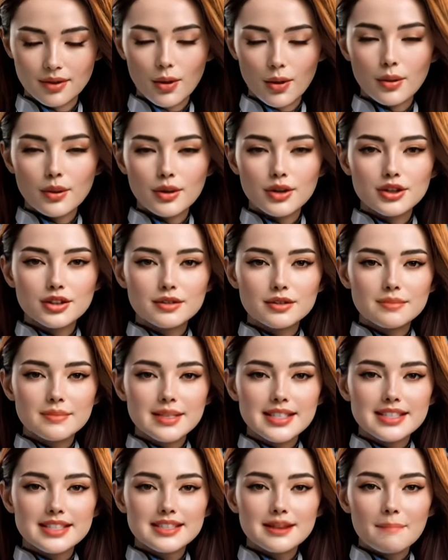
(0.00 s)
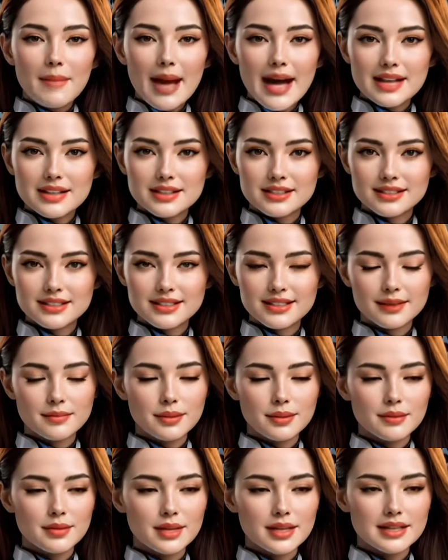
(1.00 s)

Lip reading: My king takes the last pawn himself